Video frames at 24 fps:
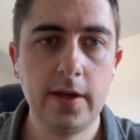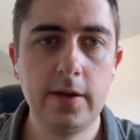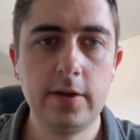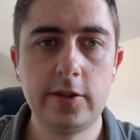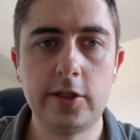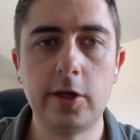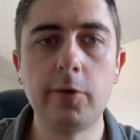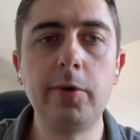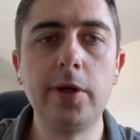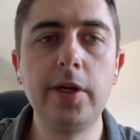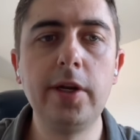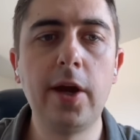
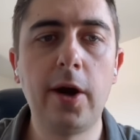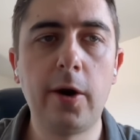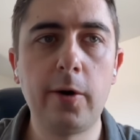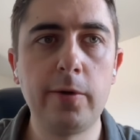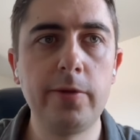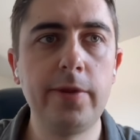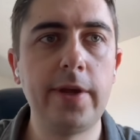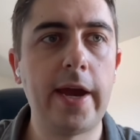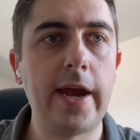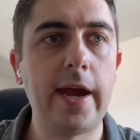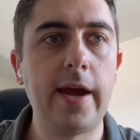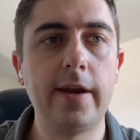So we
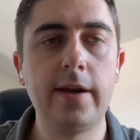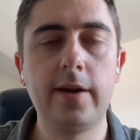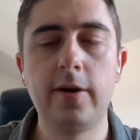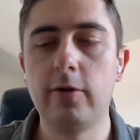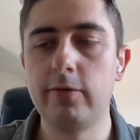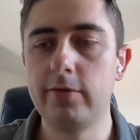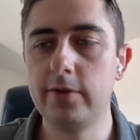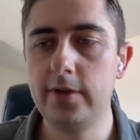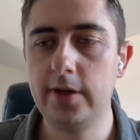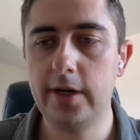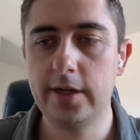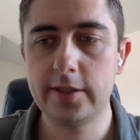know that
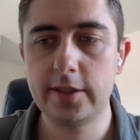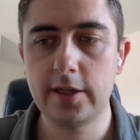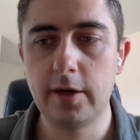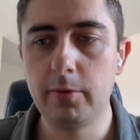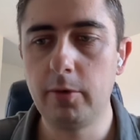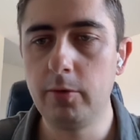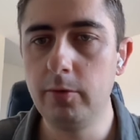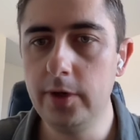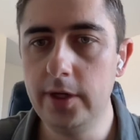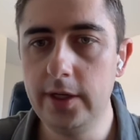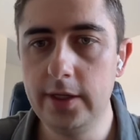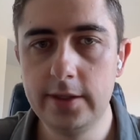over the next
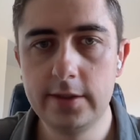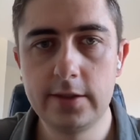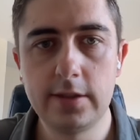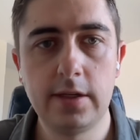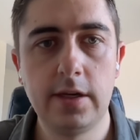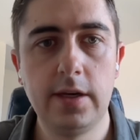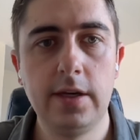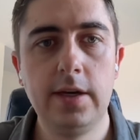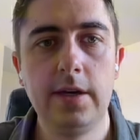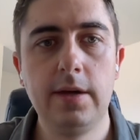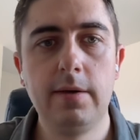couple of weeks,